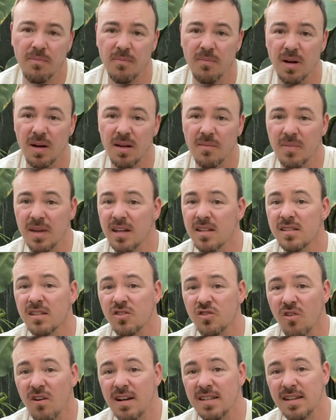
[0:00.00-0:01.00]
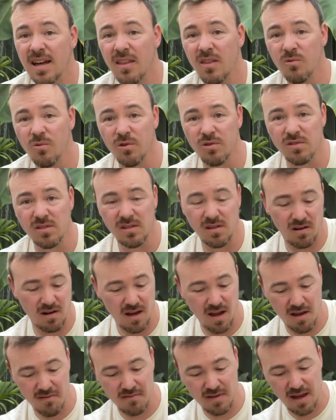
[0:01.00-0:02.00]
but because it dries out, the roots don't
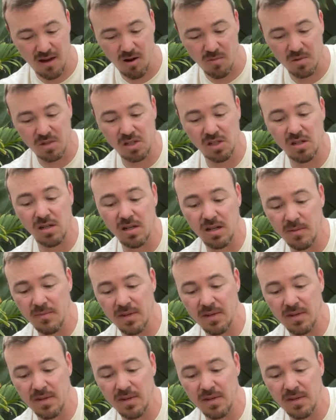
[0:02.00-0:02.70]
have that opportunity